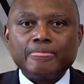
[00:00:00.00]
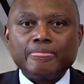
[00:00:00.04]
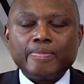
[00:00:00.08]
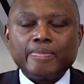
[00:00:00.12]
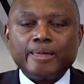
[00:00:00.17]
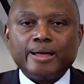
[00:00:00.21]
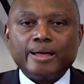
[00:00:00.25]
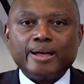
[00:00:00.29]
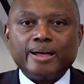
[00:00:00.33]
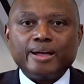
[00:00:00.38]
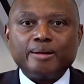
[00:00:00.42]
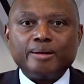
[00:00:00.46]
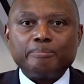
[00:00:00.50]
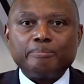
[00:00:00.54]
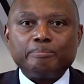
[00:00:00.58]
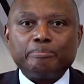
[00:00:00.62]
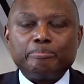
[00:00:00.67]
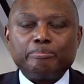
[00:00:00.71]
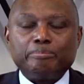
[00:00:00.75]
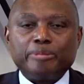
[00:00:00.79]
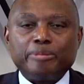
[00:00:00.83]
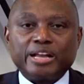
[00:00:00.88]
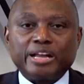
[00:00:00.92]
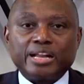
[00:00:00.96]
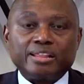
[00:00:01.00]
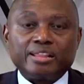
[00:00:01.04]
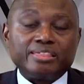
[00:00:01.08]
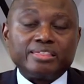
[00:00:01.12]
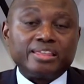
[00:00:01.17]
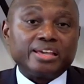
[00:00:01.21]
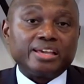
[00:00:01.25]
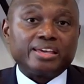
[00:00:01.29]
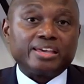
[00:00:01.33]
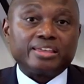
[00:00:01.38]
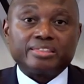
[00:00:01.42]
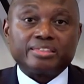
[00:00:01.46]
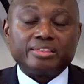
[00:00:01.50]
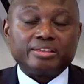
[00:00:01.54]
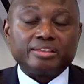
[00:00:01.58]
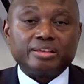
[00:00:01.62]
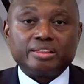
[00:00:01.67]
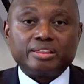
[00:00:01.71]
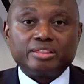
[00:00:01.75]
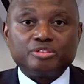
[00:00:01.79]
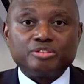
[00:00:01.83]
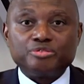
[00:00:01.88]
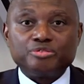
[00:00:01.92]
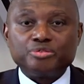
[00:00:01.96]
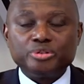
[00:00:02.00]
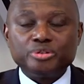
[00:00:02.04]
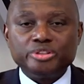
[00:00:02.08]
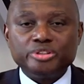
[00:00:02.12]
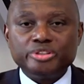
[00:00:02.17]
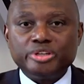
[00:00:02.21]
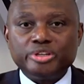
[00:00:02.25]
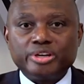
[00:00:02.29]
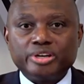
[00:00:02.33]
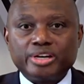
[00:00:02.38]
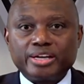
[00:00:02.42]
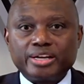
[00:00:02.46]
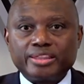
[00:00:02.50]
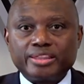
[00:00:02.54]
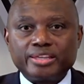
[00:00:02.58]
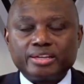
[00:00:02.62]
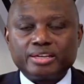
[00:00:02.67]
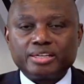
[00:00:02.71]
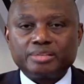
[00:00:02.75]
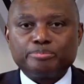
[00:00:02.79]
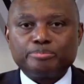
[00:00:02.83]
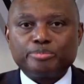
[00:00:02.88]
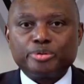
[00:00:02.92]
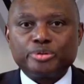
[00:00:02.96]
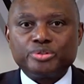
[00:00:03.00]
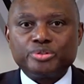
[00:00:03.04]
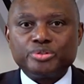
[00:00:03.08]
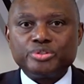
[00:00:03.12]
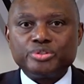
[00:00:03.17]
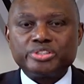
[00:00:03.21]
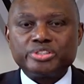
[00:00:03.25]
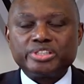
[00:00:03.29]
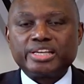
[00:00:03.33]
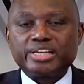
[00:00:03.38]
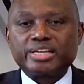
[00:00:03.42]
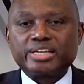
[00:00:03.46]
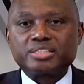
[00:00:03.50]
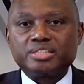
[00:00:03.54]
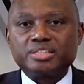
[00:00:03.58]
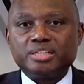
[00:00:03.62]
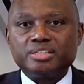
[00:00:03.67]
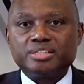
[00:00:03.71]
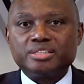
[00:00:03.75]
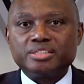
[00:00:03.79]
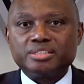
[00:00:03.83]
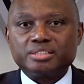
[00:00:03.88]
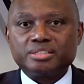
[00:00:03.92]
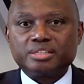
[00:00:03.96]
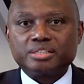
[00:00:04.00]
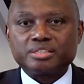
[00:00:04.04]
But I think the full year, produced excellent results